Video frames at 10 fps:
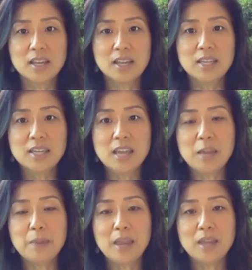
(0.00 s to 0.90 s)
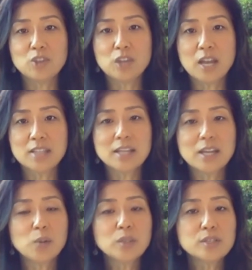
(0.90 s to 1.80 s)
EABH has not
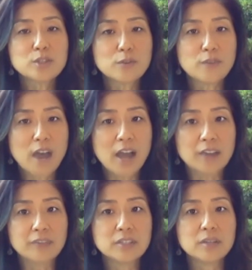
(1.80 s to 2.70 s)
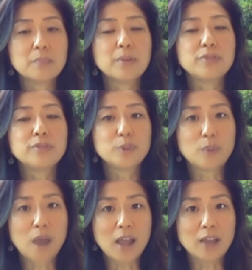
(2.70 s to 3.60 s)
only survived, but
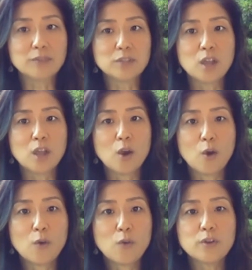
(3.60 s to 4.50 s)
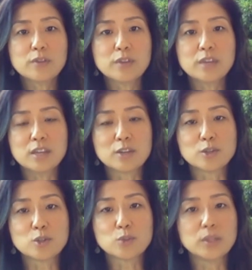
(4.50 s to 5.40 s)
thrived over the
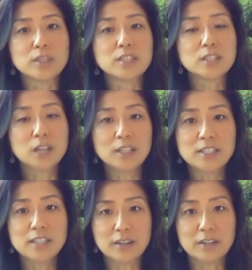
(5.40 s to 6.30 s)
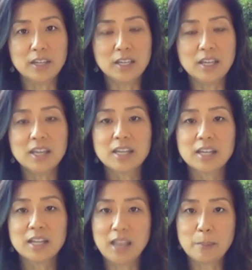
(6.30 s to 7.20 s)
years with solidarity,
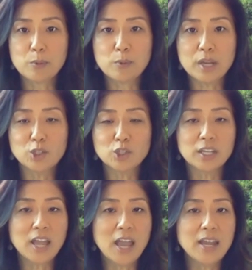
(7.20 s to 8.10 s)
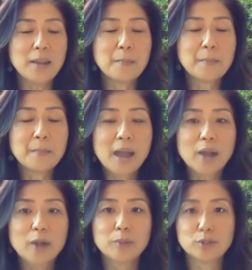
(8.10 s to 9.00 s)
collaboration, and
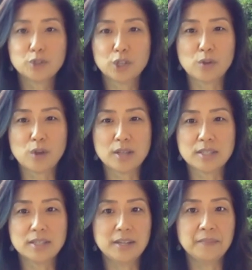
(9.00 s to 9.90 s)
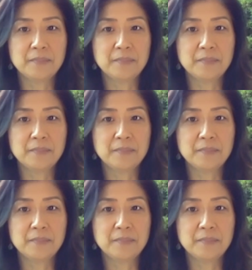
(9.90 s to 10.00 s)
admirable generosity.